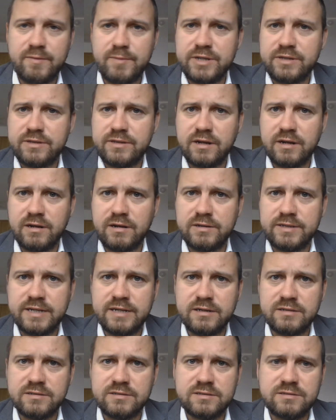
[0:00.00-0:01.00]
governmental
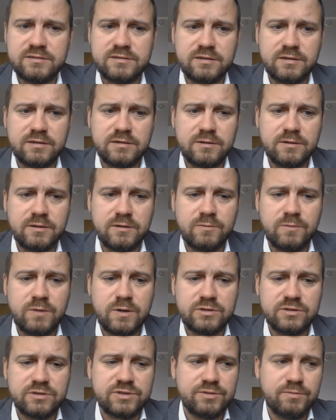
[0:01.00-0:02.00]
tenants,
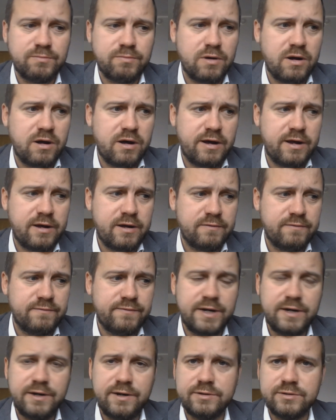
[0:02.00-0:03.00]
water supply
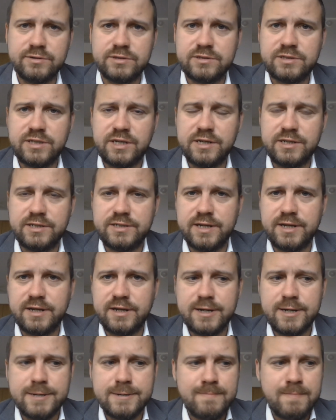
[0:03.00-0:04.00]
of Vilnius,
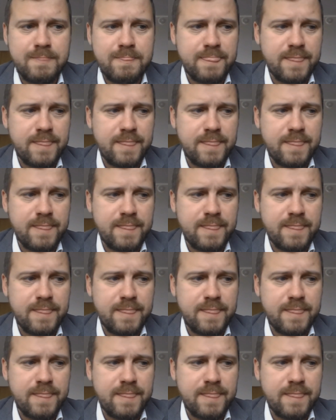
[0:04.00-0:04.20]
heating,